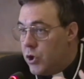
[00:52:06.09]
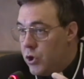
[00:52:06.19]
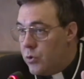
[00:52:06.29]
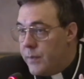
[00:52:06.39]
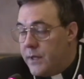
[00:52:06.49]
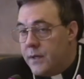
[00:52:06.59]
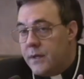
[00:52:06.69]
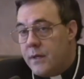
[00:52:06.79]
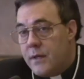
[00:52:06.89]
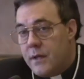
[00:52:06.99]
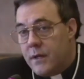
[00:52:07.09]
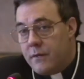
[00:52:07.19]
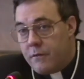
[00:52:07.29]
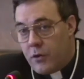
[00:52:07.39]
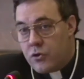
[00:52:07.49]
human
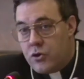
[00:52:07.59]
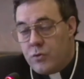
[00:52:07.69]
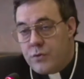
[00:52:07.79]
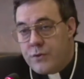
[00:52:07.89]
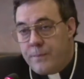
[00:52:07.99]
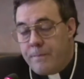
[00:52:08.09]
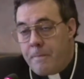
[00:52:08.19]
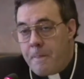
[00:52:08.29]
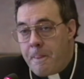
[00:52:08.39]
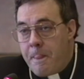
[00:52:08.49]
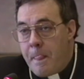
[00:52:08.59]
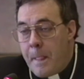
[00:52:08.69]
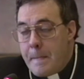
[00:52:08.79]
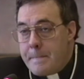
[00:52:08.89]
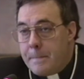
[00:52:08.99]
virtues.
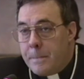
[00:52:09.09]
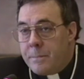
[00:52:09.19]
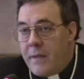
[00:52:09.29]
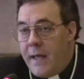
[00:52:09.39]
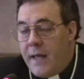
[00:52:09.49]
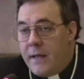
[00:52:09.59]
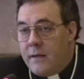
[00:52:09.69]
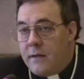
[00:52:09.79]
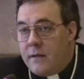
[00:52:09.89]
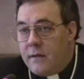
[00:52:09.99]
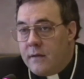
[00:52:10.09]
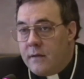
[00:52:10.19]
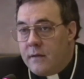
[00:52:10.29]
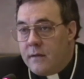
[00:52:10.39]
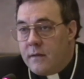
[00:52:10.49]
And
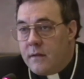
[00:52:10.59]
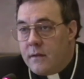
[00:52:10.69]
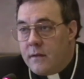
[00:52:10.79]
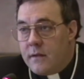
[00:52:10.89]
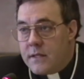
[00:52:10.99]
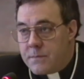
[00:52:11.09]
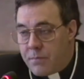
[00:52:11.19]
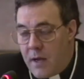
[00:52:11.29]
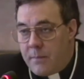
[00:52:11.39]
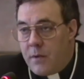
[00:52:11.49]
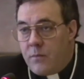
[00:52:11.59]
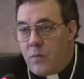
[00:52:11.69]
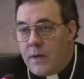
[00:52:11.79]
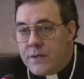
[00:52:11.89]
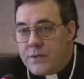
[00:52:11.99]
the, this problem
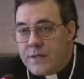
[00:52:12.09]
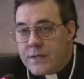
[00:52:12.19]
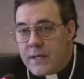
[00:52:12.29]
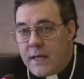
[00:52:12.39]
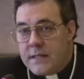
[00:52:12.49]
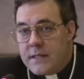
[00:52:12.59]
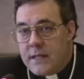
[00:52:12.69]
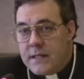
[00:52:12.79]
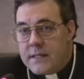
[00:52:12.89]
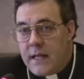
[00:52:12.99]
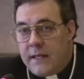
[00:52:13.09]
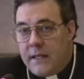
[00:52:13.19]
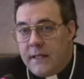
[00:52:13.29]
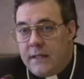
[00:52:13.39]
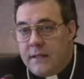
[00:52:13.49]
was discussed in a
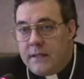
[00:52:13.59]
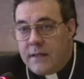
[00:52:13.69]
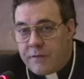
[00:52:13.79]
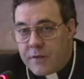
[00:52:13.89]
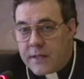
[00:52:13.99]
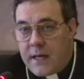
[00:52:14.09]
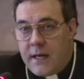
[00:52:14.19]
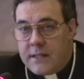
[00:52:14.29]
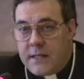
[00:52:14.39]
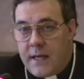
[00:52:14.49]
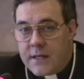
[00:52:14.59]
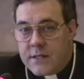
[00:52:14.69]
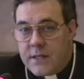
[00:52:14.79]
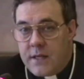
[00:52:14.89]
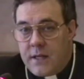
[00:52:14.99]
slightly different
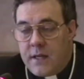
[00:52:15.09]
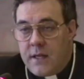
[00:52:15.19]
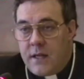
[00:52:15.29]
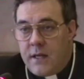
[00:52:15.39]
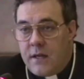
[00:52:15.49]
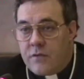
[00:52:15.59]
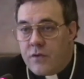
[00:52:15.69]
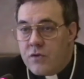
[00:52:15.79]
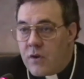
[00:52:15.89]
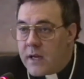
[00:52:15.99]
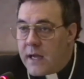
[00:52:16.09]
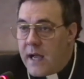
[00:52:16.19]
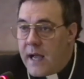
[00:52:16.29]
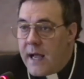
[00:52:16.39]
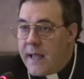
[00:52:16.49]
context in Friedrich
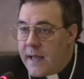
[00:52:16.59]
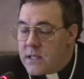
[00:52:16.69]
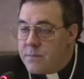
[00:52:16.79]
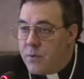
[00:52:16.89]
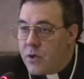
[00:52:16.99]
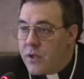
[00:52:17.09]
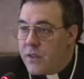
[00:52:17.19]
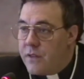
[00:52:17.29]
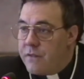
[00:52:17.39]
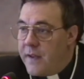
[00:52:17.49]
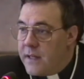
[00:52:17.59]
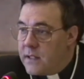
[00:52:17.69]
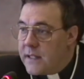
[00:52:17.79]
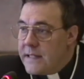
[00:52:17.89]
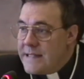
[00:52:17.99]
Hayek's book, The
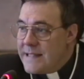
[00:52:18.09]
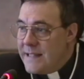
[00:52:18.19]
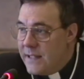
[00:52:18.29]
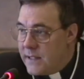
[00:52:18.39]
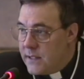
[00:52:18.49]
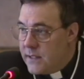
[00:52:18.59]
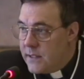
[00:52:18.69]
Fatal Conceit.